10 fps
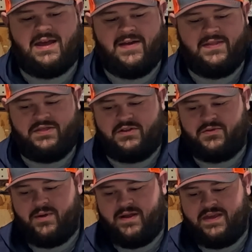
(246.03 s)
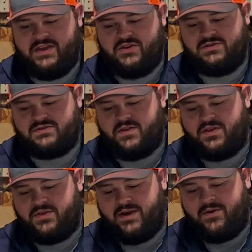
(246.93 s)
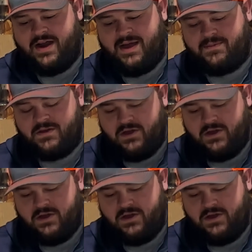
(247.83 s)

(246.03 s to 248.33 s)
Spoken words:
and then the thread they use for the thread wraps